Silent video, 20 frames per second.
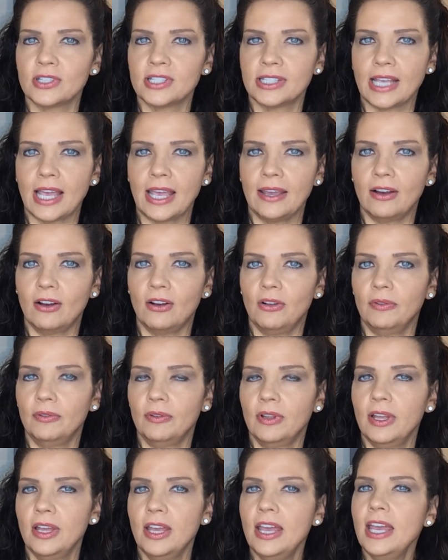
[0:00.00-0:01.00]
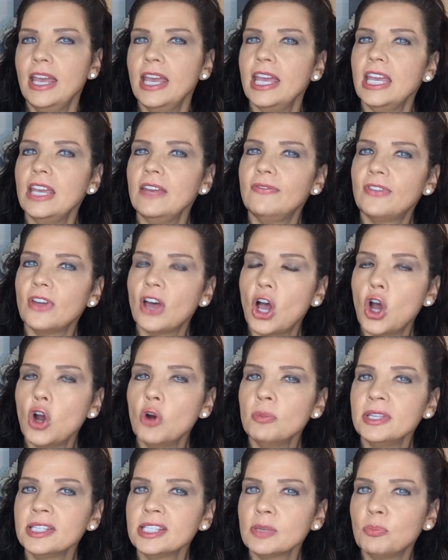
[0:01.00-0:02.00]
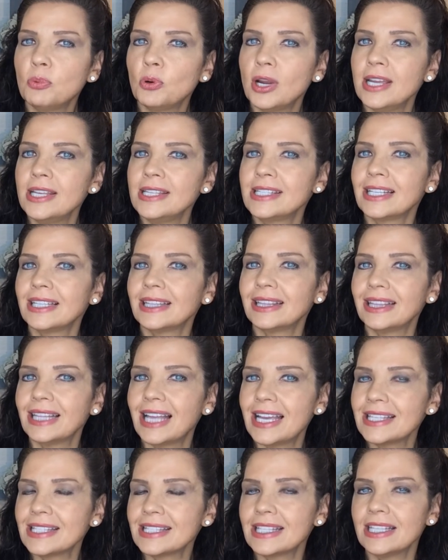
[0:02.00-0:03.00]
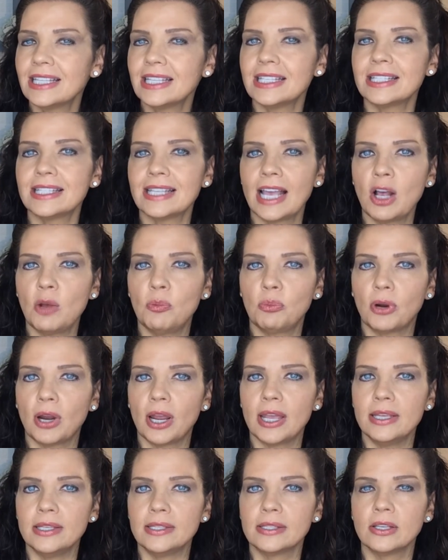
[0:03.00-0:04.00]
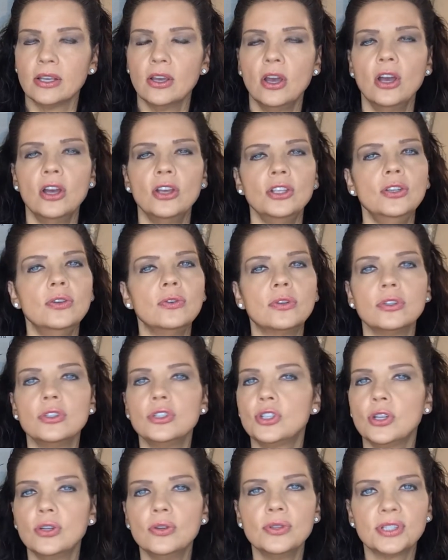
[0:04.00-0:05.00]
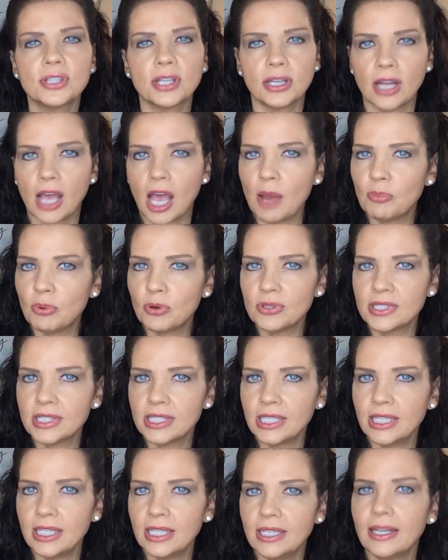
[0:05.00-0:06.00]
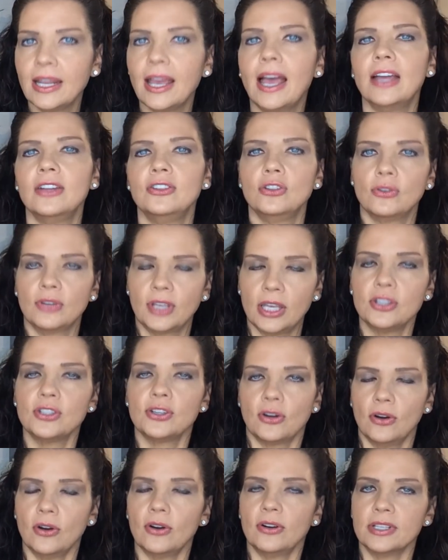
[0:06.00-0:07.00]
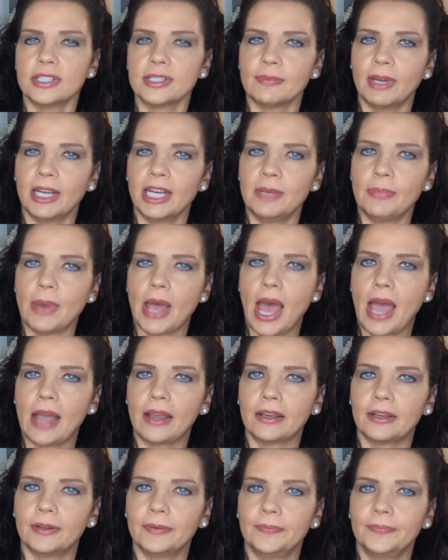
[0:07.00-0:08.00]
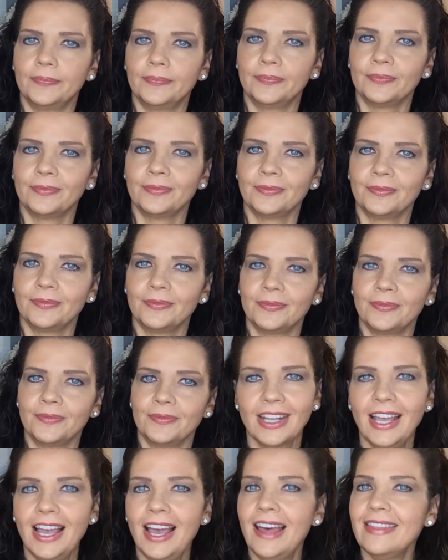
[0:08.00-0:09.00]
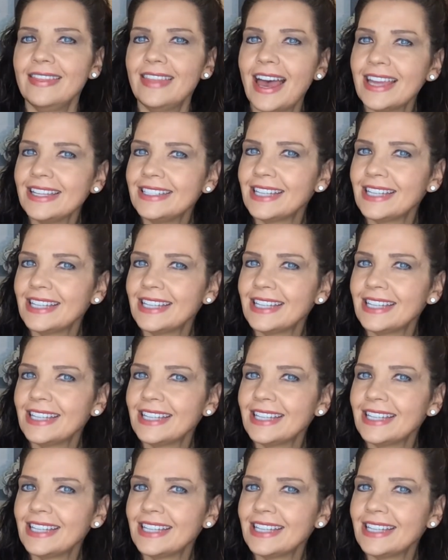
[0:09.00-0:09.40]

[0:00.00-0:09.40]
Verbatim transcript: sale. If the home is appraised at less than the sale price, you can choose to not proceed and you'll get your earnest money back. That